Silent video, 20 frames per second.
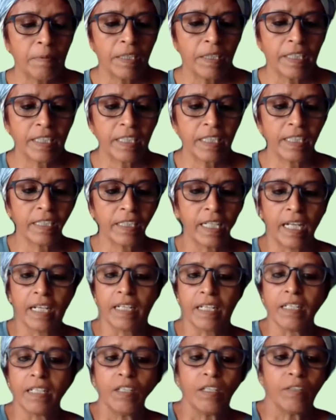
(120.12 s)
liability,
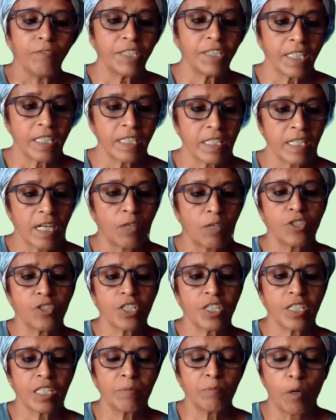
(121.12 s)
which is
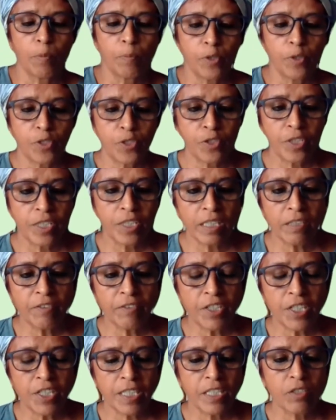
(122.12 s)
downstream
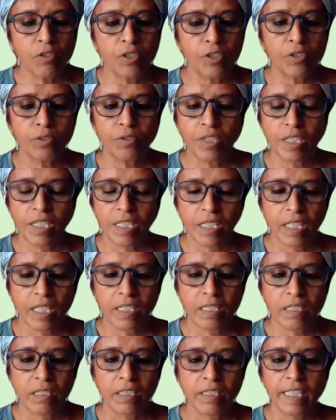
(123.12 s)
opportunity, which she is going to
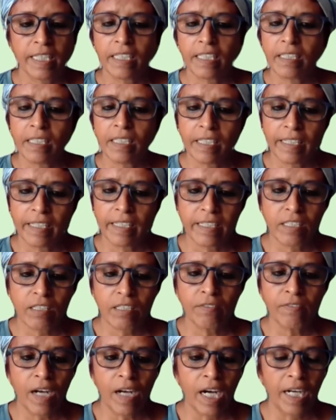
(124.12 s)
discuss, taking the
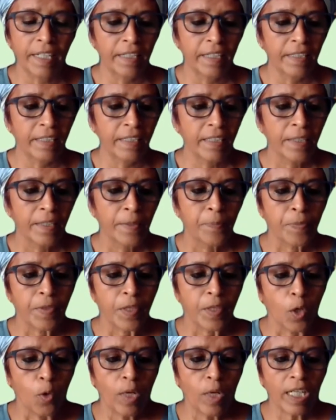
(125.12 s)
case of Anand.
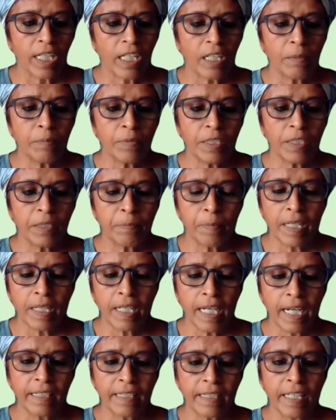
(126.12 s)
Welcome,
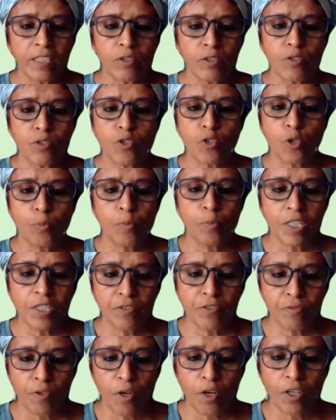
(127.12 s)
Deepa, and thank you so
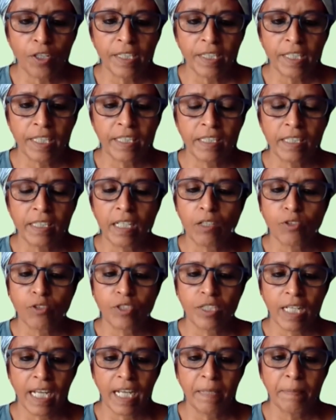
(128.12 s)
much for taking
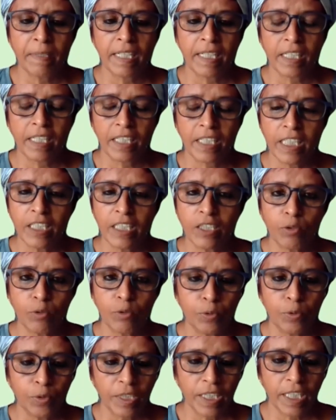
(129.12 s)
out time and agreeing
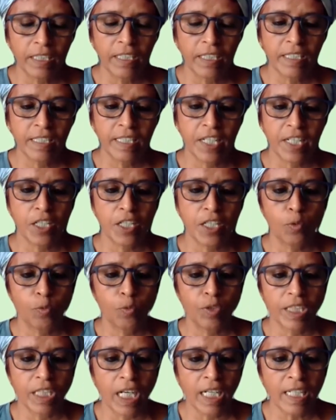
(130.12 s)
to take this session
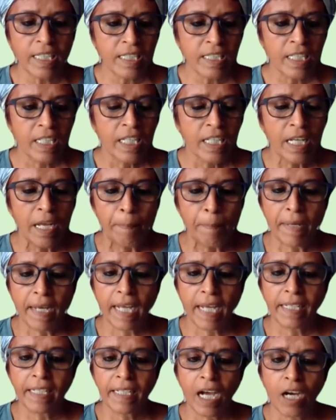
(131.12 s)
with us.
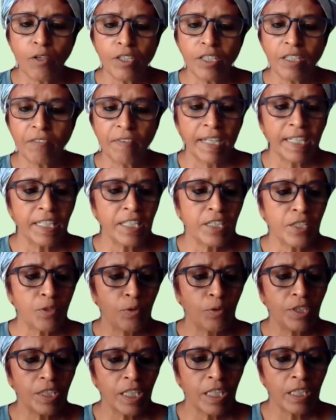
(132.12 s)
May I now invite
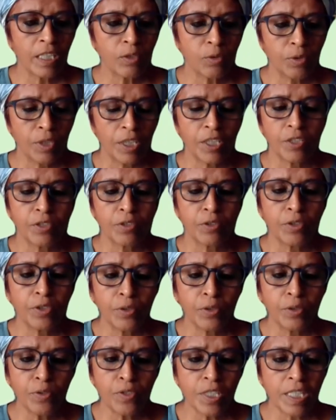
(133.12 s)
Sonia to
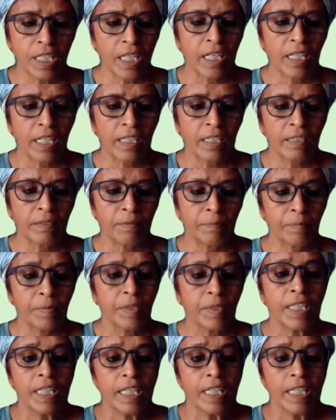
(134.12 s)
introduce the